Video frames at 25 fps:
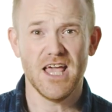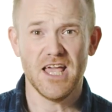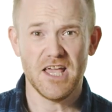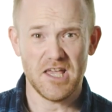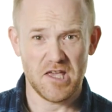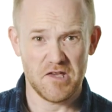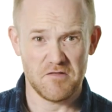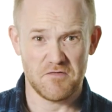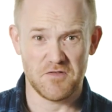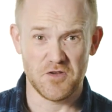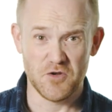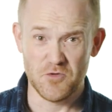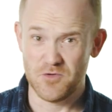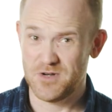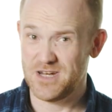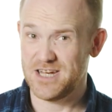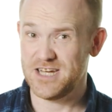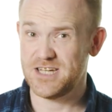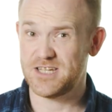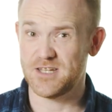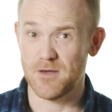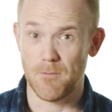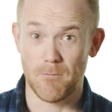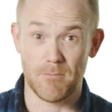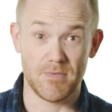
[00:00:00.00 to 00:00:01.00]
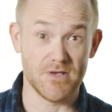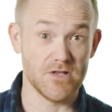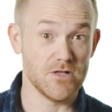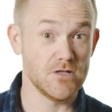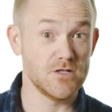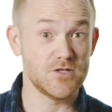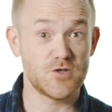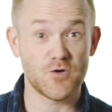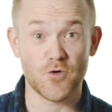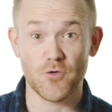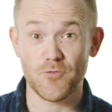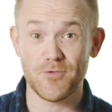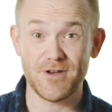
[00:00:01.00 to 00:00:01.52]
If you need to build
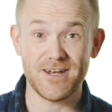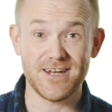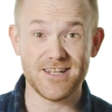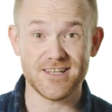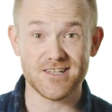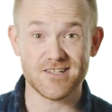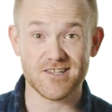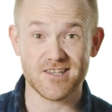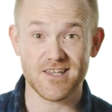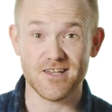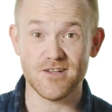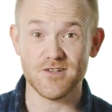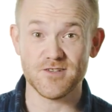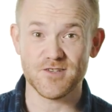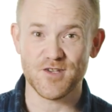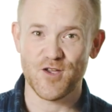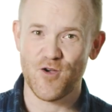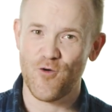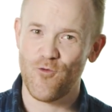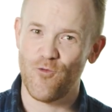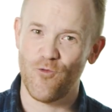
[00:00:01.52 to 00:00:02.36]
your reading skills,